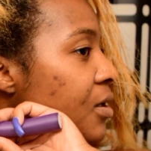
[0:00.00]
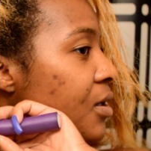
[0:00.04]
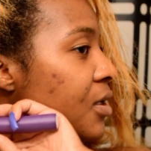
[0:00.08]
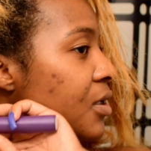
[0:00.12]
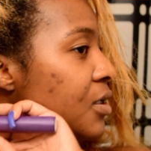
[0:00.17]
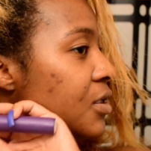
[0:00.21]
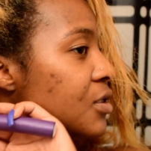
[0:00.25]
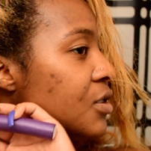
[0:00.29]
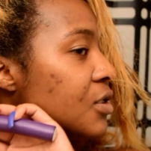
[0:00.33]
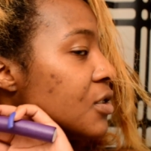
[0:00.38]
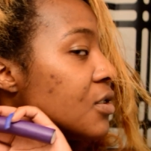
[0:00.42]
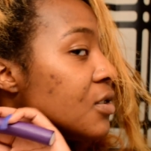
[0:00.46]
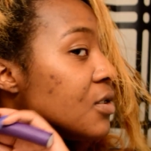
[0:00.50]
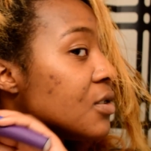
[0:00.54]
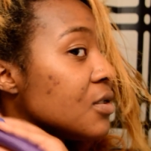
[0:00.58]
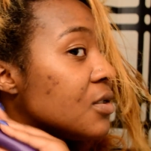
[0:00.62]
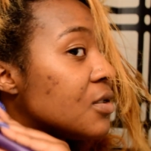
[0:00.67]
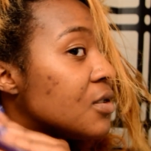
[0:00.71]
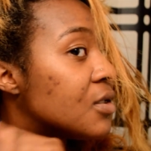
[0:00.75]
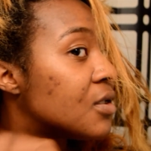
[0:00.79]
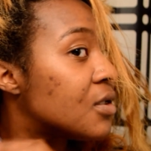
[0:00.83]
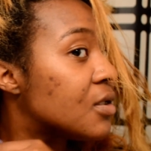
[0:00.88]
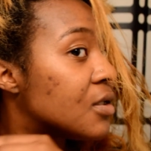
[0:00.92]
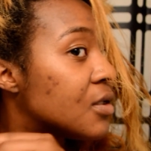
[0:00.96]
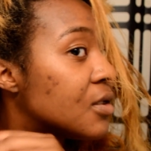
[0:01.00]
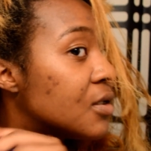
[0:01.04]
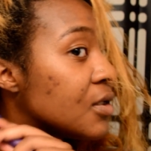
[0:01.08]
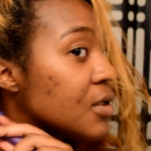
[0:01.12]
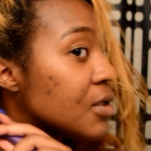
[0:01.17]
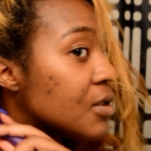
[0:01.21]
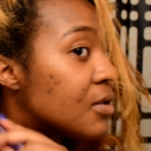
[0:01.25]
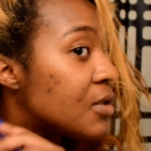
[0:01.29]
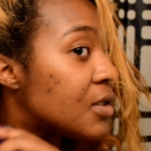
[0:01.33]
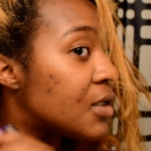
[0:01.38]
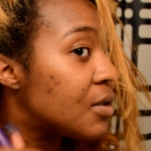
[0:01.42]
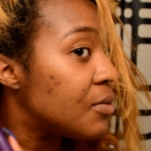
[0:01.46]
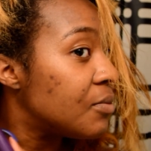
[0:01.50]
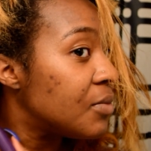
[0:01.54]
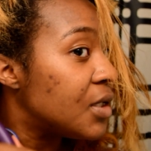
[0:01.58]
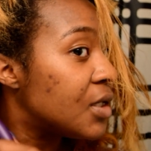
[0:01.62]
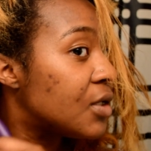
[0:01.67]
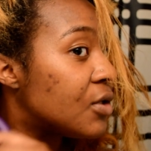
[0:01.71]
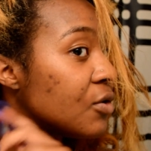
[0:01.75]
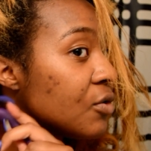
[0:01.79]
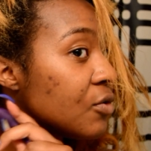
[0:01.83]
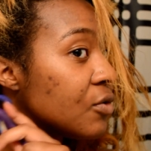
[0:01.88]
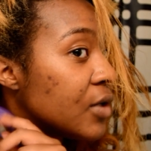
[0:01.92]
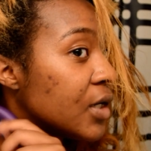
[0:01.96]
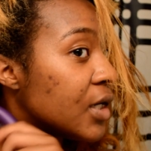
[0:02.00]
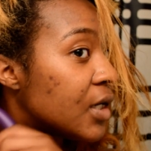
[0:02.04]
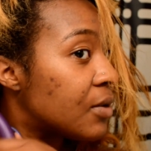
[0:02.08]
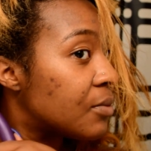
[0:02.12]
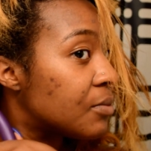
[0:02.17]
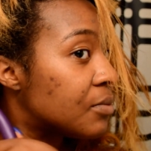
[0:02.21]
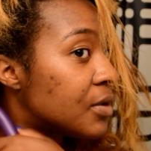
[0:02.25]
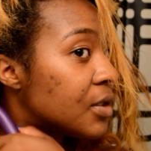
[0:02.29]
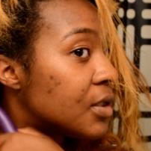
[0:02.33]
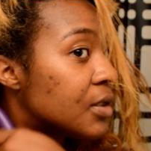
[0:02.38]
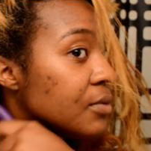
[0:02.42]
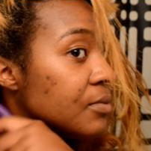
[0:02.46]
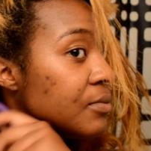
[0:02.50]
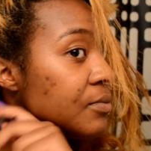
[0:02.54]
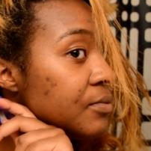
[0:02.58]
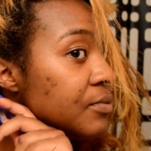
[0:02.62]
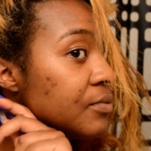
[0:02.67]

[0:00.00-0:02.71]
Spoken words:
It just can be annoying, but